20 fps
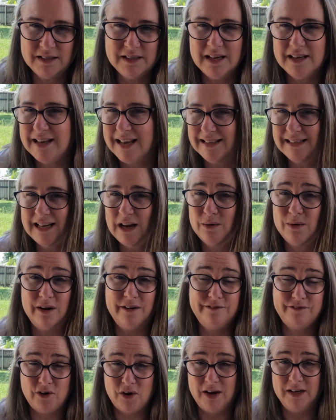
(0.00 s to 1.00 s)
and that's how I
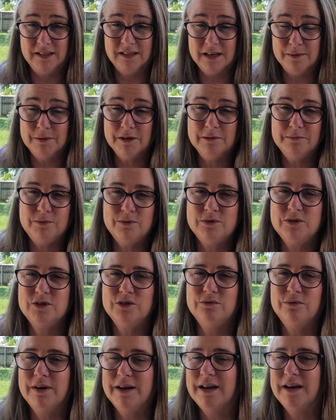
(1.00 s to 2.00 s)
find some of the books to
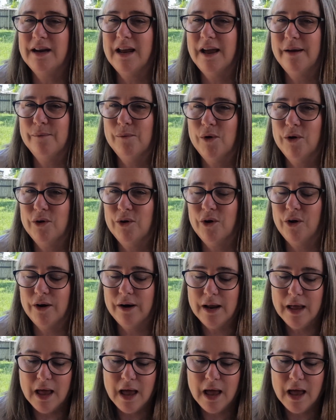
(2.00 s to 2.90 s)
read and whatnot.